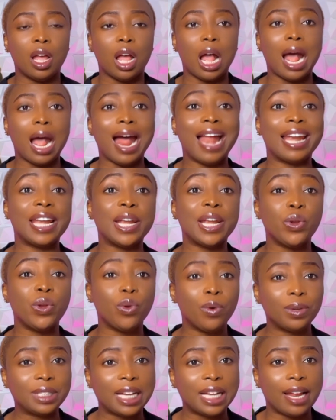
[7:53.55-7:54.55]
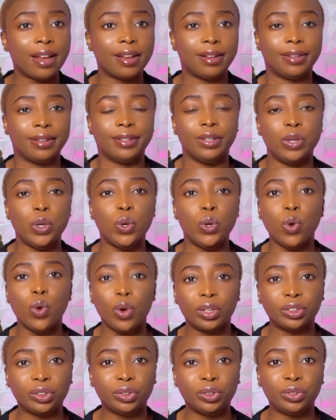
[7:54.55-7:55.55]
another
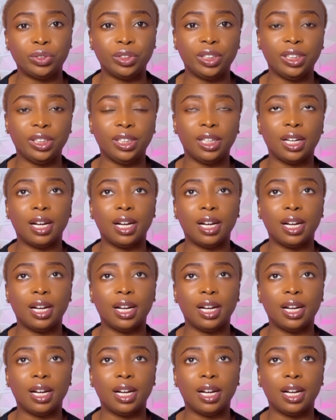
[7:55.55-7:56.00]
luxury